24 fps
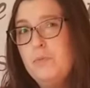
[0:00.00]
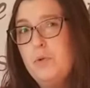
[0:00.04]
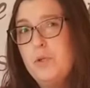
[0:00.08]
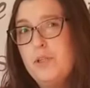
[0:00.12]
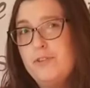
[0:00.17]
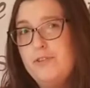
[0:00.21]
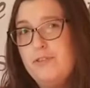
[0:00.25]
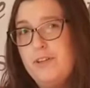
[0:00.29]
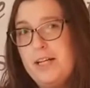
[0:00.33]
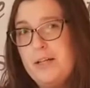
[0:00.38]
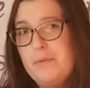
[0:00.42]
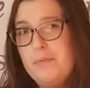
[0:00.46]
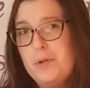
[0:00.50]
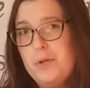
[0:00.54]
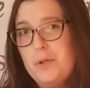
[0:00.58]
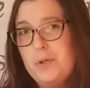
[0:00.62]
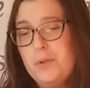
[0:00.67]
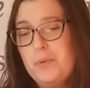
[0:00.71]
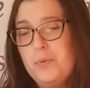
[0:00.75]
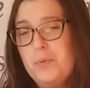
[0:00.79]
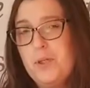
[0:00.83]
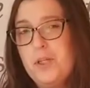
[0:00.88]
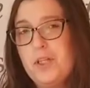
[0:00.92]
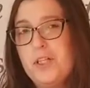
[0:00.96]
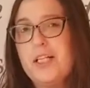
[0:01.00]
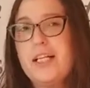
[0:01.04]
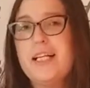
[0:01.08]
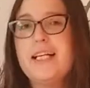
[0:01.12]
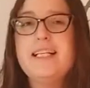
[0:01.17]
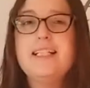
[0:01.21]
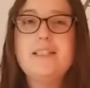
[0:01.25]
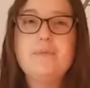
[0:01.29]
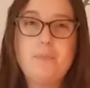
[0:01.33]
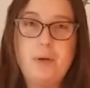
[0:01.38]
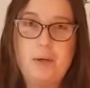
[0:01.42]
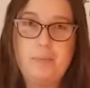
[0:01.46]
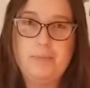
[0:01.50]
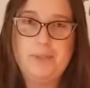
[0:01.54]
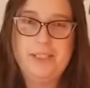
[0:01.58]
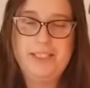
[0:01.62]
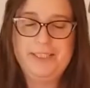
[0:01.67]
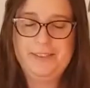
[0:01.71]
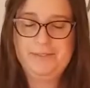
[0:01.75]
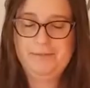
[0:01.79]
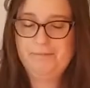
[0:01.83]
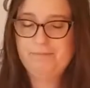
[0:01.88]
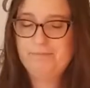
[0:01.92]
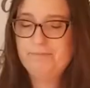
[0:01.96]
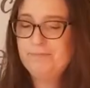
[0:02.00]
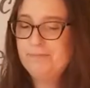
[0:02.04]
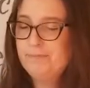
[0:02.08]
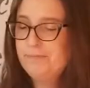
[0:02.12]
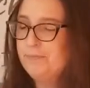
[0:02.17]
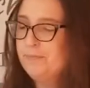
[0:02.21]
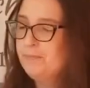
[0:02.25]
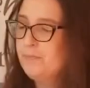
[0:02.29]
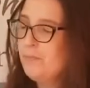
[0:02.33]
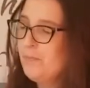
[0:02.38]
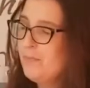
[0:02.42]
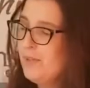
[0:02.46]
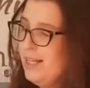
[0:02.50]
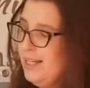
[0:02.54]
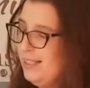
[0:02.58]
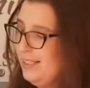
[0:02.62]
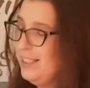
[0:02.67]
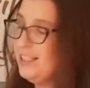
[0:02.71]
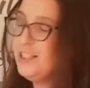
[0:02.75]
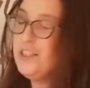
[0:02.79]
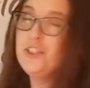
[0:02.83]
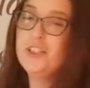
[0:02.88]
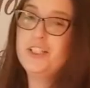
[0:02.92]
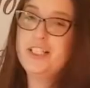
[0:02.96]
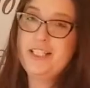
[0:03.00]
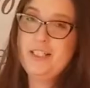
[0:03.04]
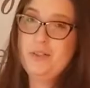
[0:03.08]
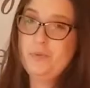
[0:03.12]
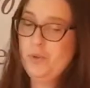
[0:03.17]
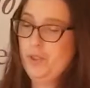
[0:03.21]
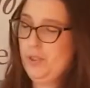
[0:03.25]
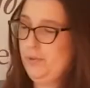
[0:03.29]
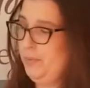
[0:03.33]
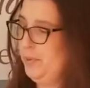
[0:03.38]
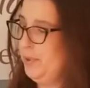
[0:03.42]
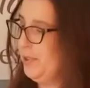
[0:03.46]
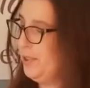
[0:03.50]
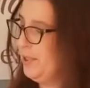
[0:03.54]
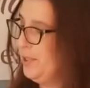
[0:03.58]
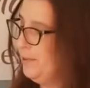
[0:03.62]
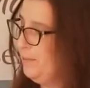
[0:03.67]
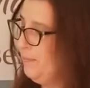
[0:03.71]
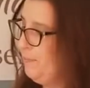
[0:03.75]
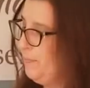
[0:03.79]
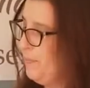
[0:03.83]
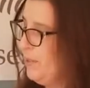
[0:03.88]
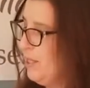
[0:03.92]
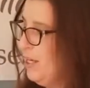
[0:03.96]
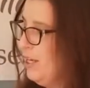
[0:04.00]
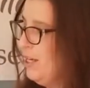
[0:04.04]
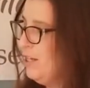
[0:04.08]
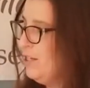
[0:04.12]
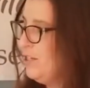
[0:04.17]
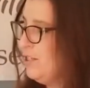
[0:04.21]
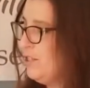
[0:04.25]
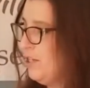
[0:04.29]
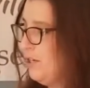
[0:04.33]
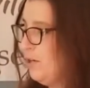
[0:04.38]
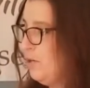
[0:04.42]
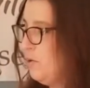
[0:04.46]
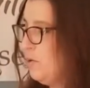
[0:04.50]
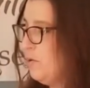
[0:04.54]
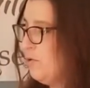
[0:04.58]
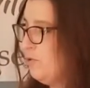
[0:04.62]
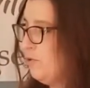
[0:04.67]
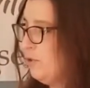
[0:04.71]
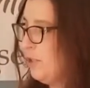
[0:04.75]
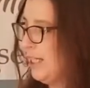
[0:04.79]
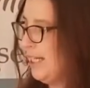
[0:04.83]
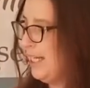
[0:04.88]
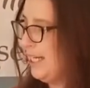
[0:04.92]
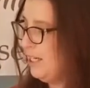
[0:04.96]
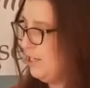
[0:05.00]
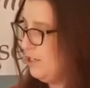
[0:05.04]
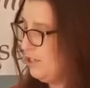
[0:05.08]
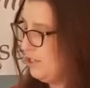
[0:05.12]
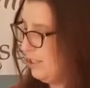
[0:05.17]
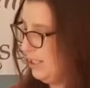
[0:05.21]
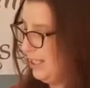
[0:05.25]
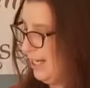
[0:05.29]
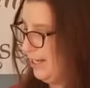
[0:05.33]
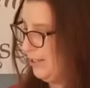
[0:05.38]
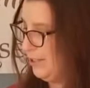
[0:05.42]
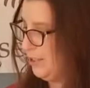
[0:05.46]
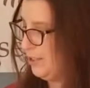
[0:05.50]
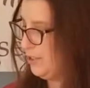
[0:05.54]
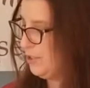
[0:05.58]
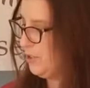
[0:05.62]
more fine motor work, it's Pumpkin. Let's look in the workbook. So for each letter